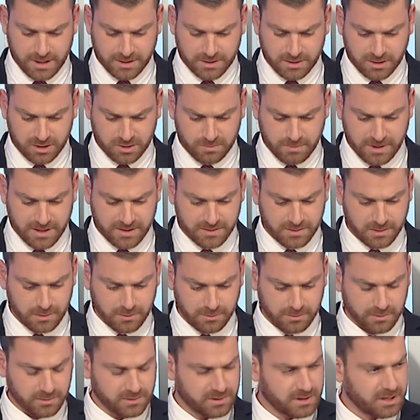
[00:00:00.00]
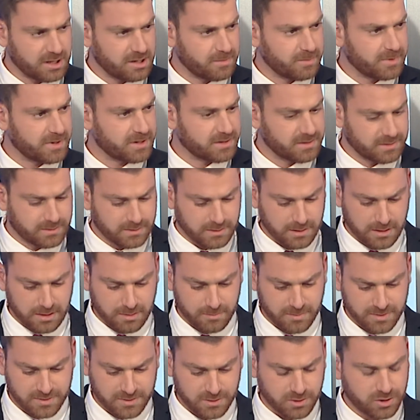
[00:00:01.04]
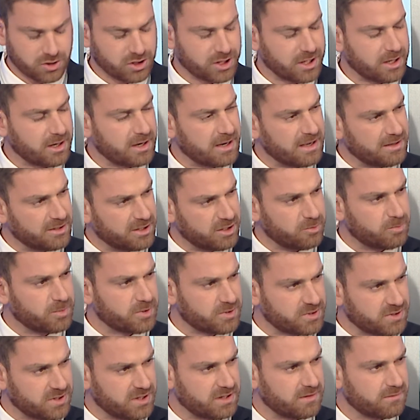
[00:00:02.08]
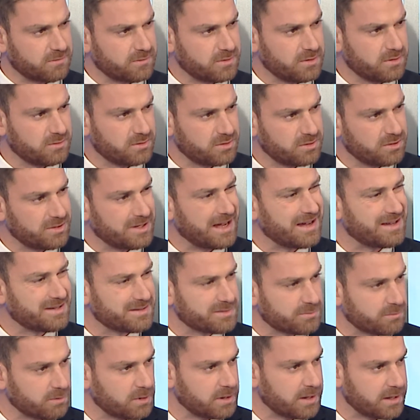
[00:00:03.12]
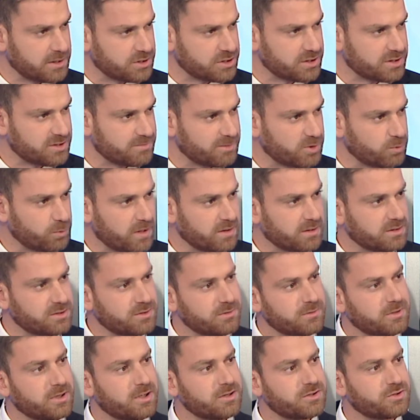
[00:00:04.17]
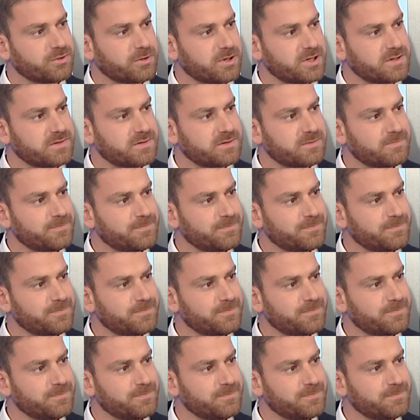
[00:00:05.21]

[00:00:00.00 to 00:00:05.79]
and touch base on all those topics. Mr. Sher, how do you perceive today's relations between the two countries?